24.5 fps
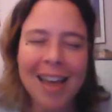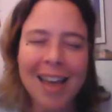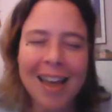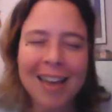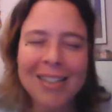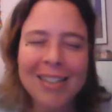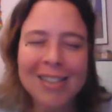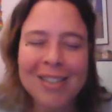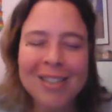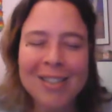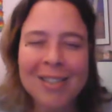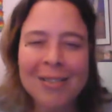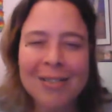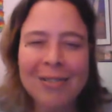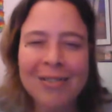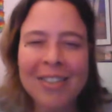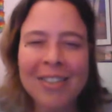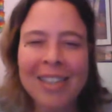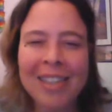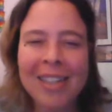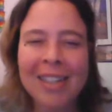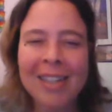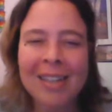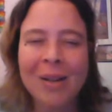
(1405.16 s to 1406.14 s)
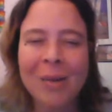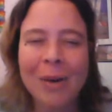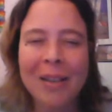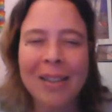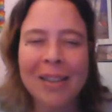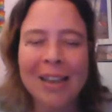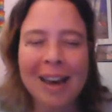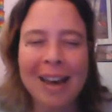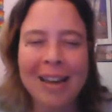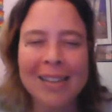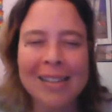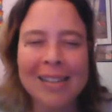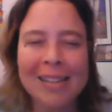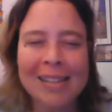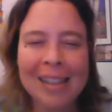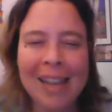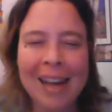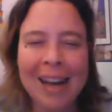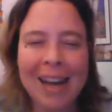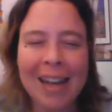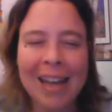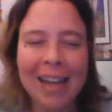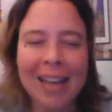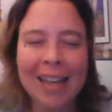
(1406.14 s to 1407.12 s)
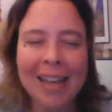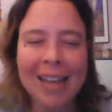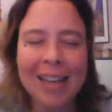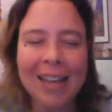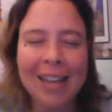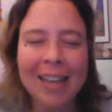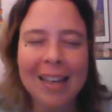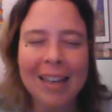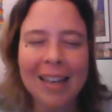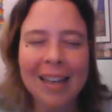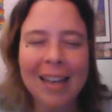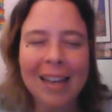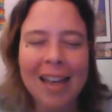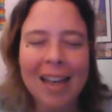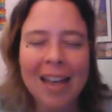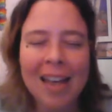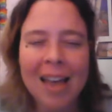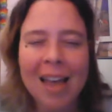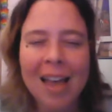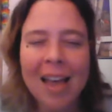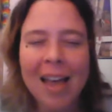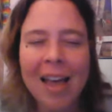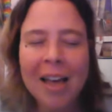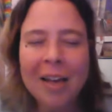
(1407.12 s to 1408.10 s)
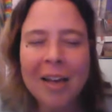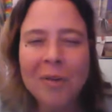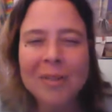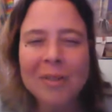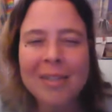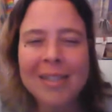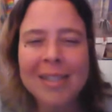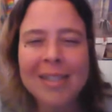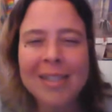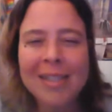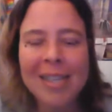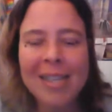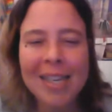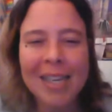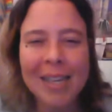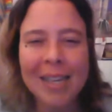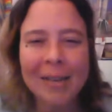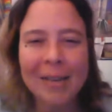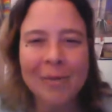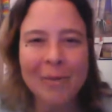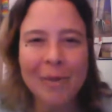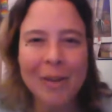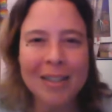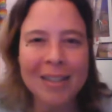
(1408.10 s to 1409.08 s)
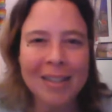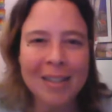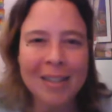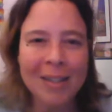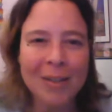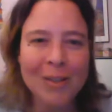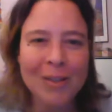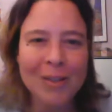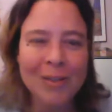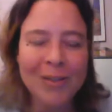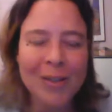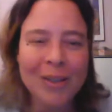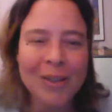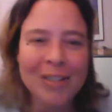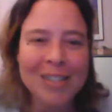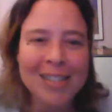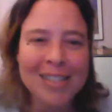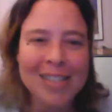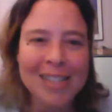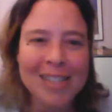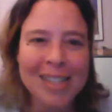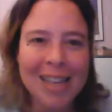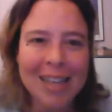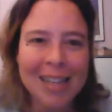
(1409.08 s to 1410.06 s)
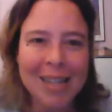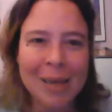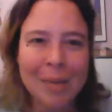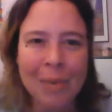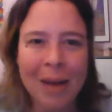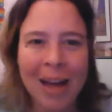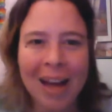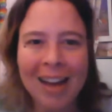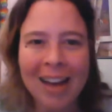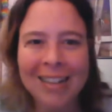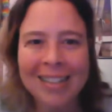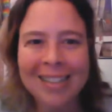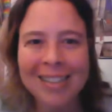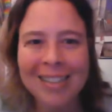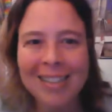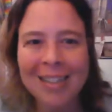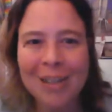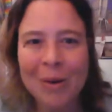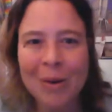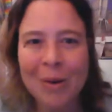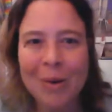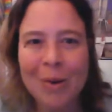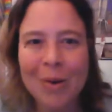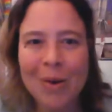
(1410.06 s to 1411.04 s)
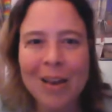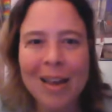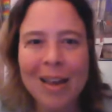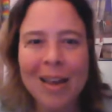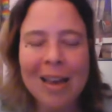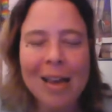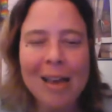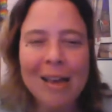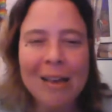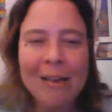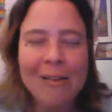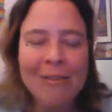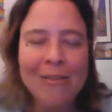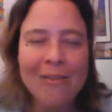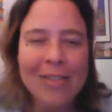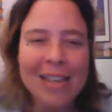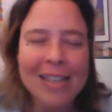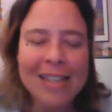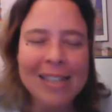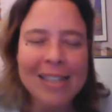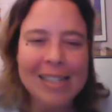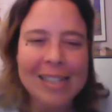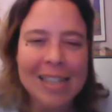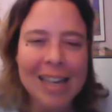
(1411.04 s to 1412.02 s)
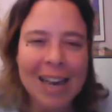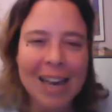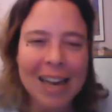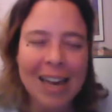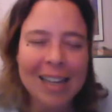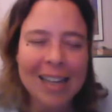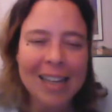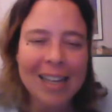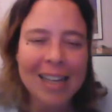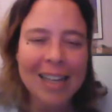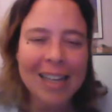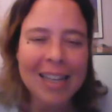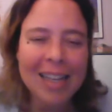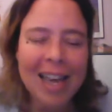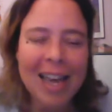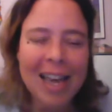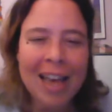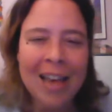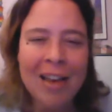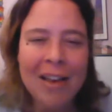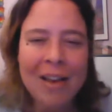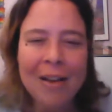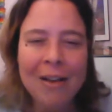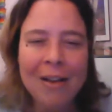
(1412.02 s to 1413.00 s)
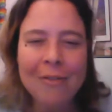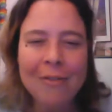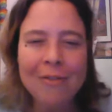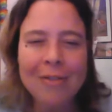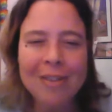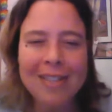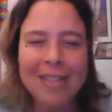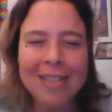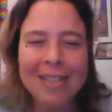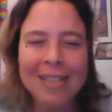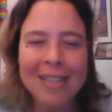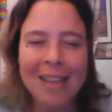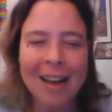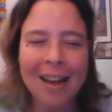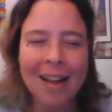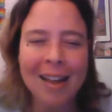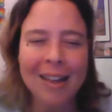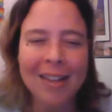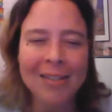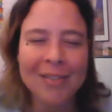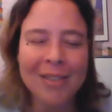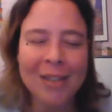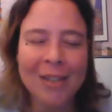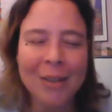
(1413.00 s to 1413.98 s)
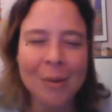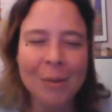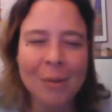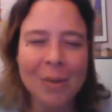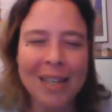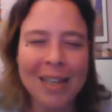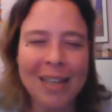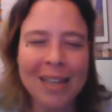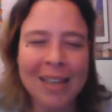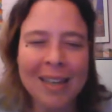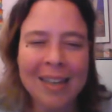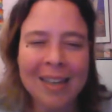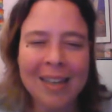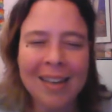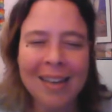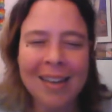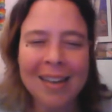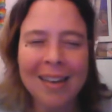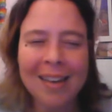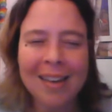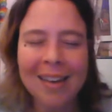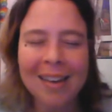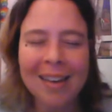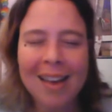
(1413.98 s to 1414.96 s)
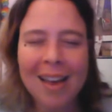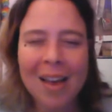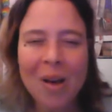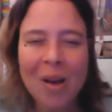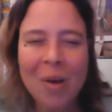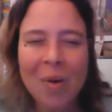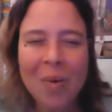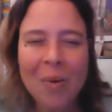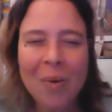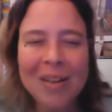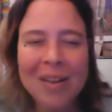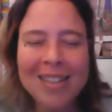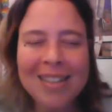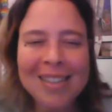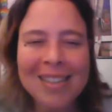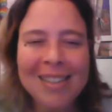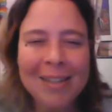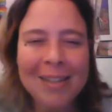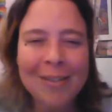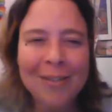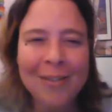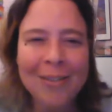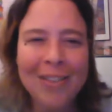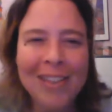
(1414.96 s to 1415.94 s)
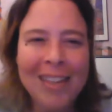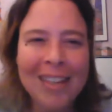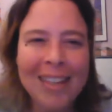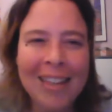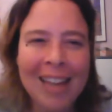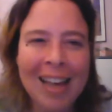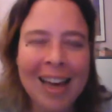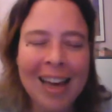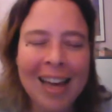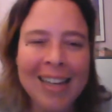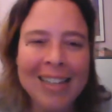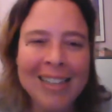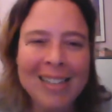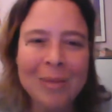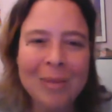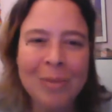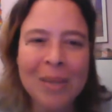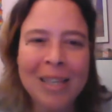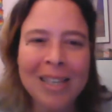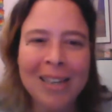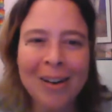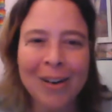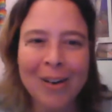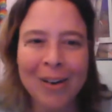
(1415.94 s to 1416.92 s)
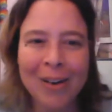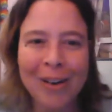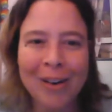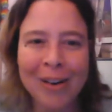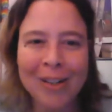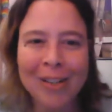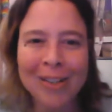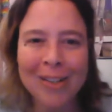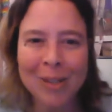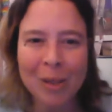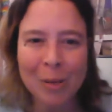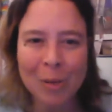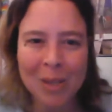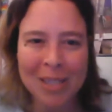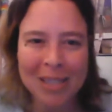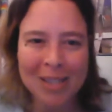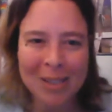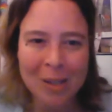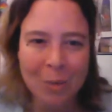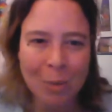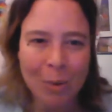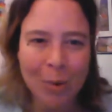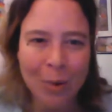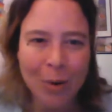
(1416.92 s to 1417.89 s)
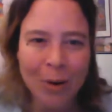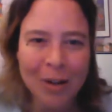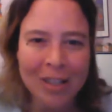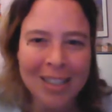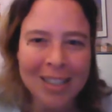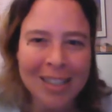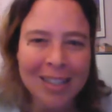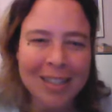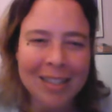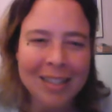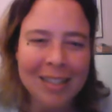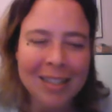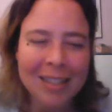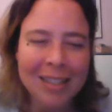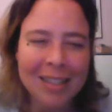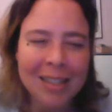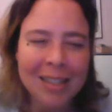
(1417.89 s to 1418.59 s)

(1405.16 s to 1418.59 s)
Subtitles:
And just feel what that is like. And receive what the universe is sending back to you. Feel that in every cell of your being. What does it feel like to be heard, to be supported